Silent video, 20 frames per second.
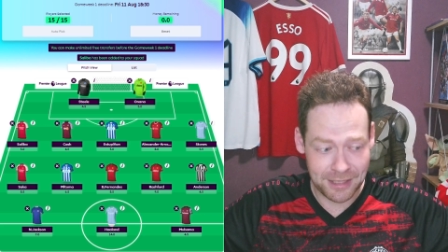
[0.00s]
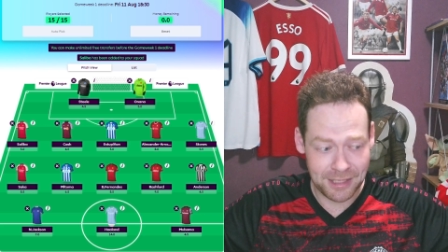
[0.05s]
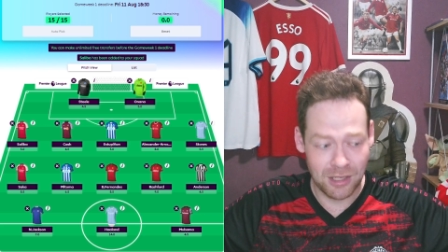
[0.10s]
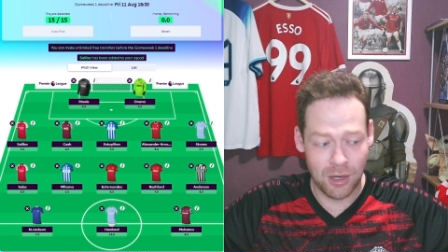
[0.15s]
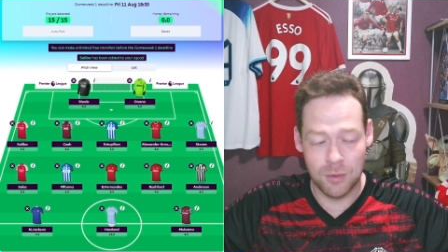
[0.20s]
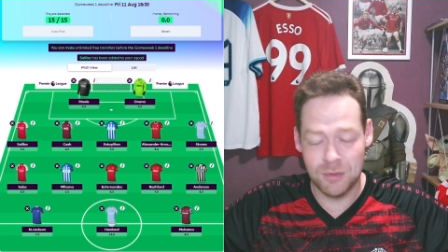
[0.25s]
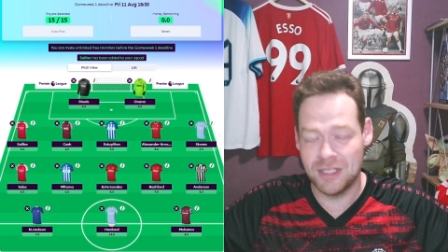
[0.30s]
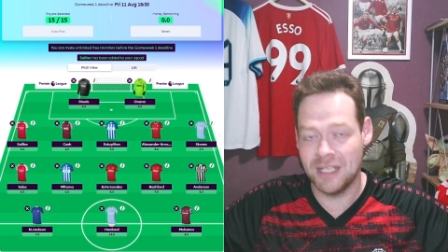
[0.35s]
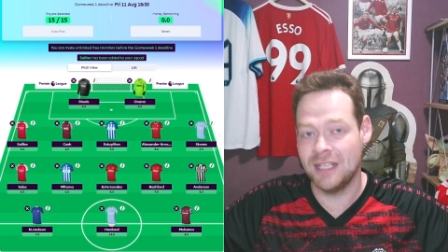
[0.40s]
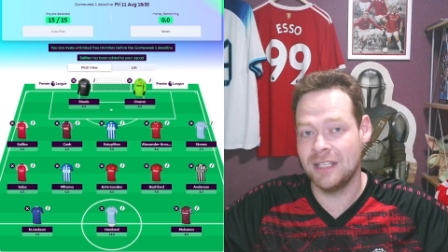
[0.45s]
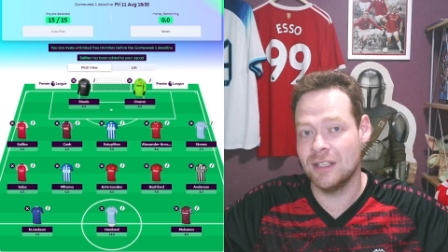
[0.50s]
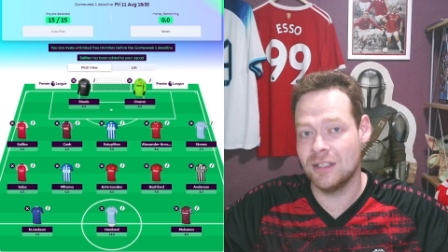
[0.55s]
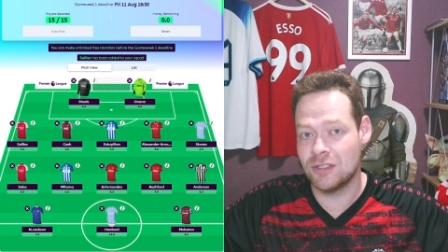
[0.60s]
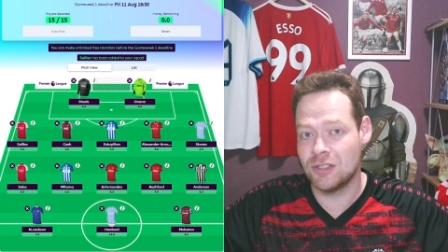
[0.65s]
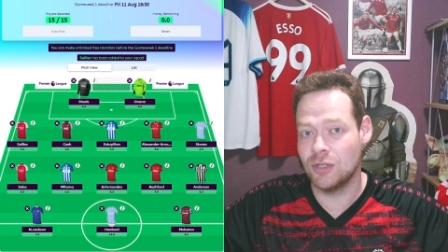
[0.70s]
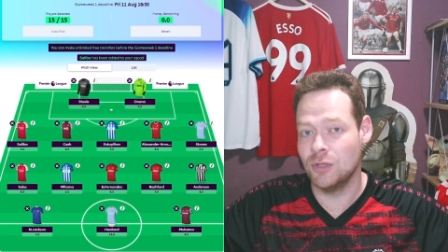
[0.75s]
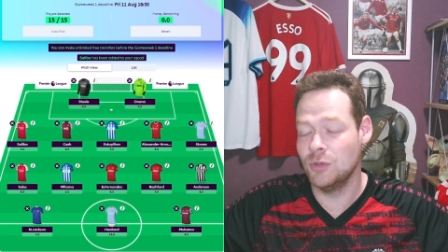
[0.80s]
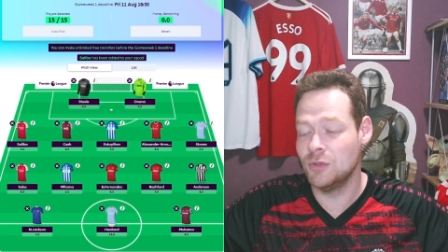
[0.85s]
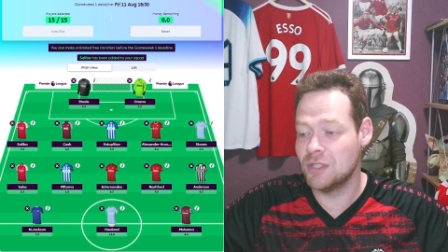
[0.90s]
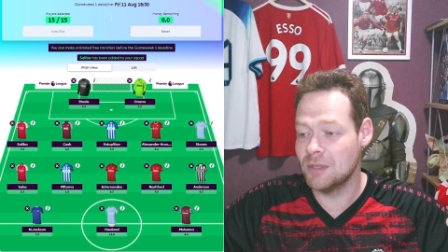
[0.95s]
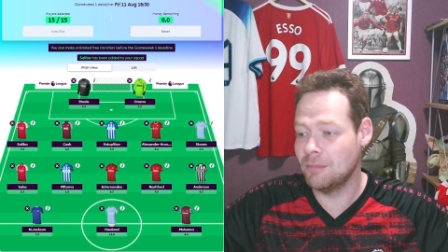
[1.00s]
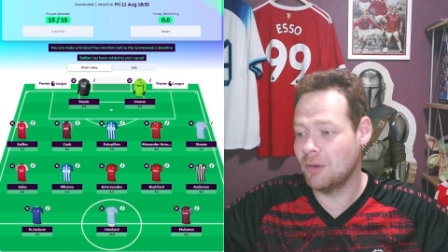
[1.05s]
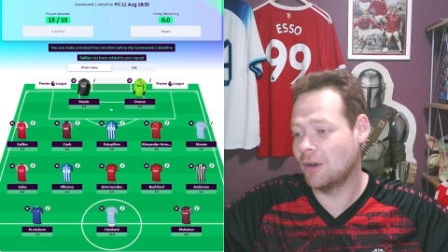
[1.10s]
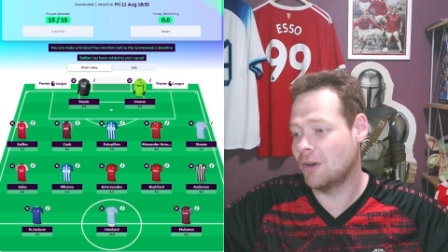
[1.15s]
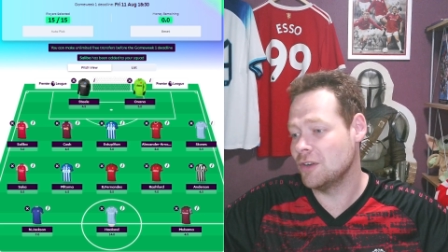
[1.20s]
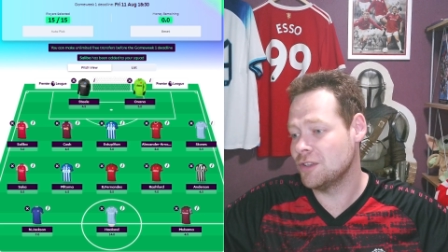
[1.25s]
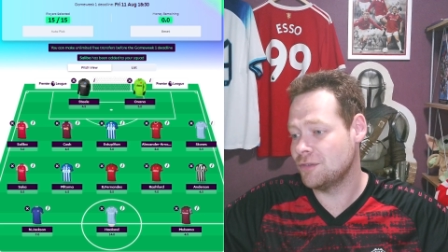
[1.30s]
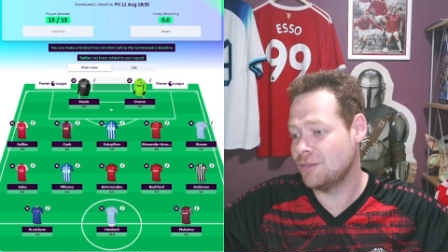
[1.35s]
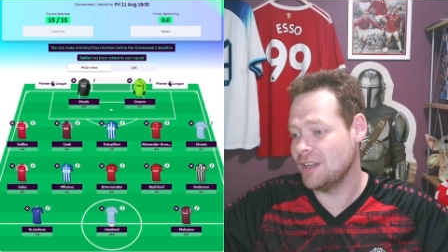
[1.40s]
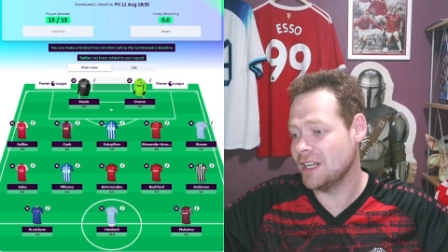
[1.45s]
goes into
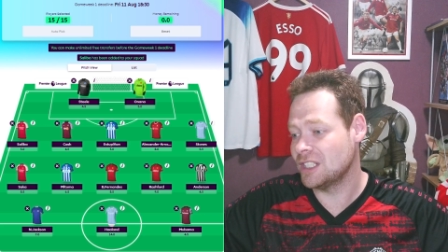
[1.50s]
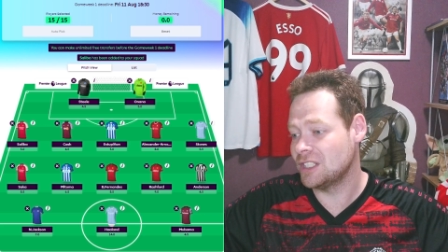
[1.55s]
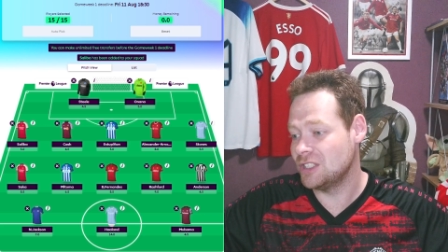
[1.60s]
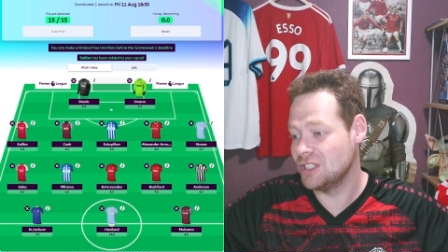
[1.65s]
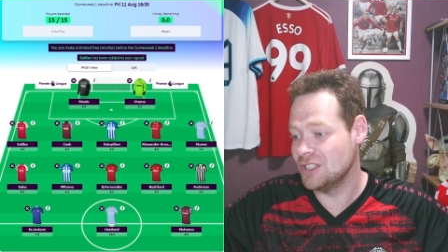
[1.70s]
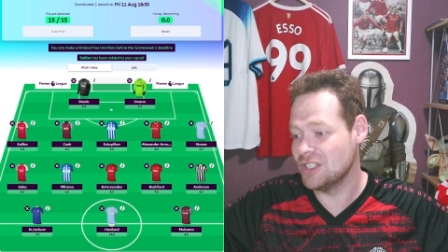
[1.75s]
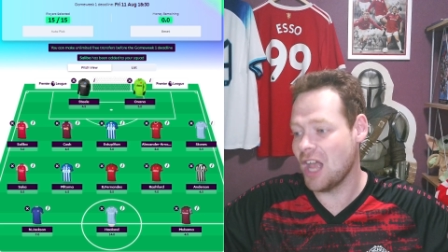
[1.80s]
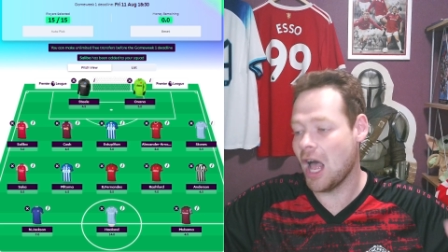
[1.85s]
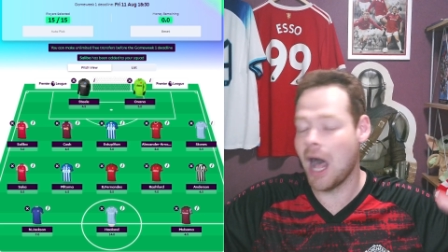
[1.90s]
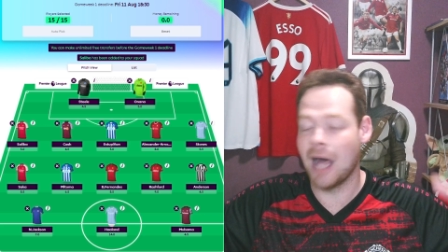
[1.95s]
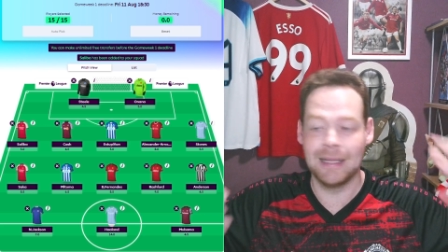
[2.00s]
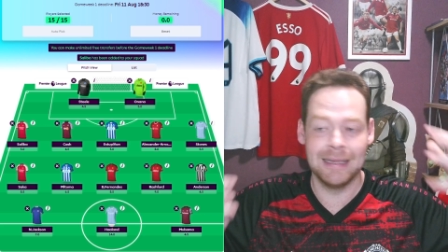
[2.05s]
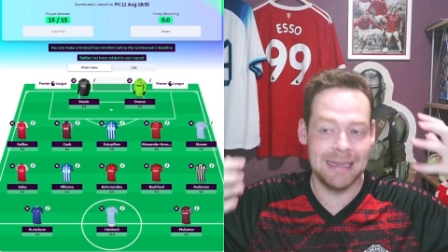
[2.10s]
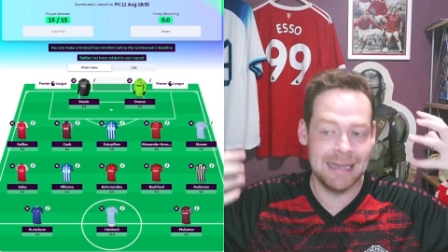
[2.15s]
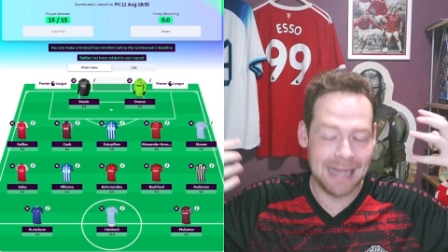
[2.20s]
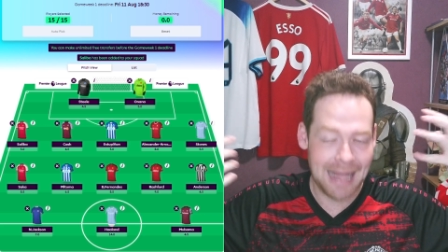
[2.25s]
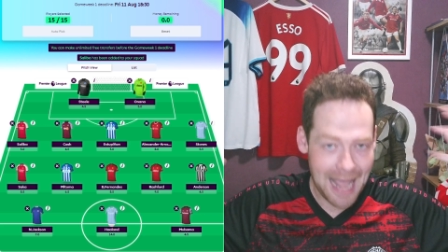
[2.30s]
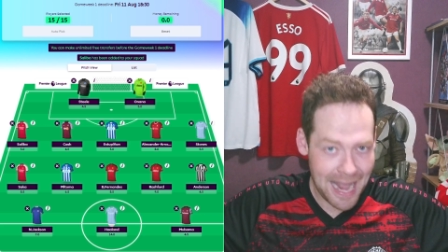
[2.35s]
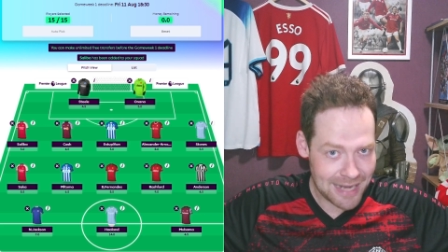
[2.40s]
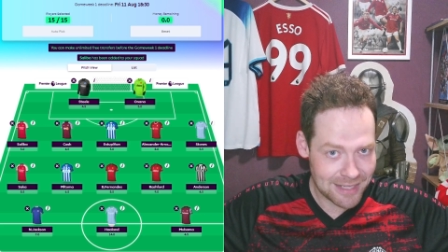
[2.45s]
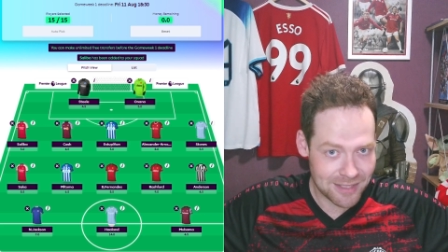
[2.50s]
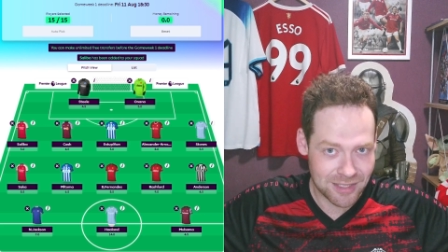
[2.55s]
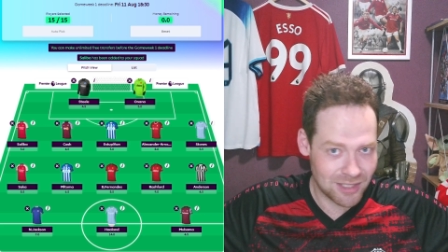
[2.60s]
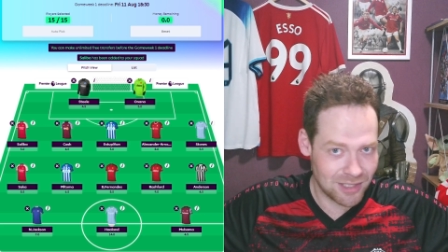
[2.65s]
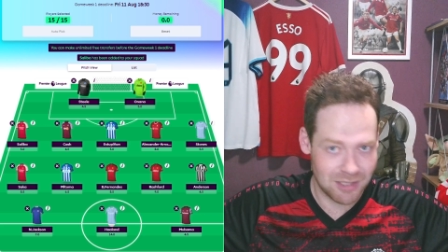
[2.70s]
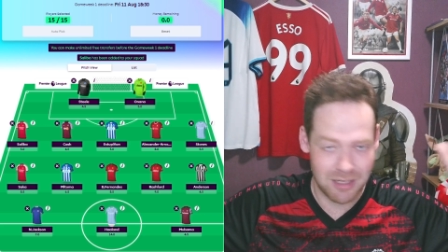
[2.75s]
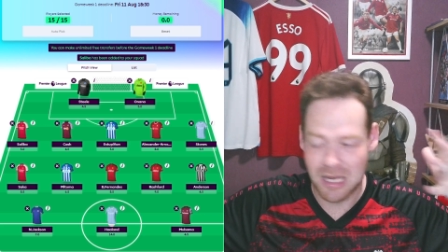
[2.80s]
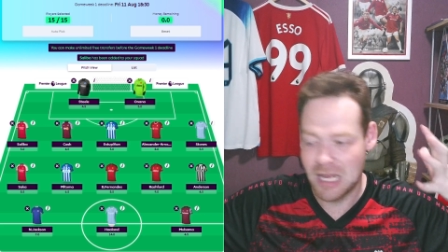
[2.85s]
tomorrow's fixtures, unless,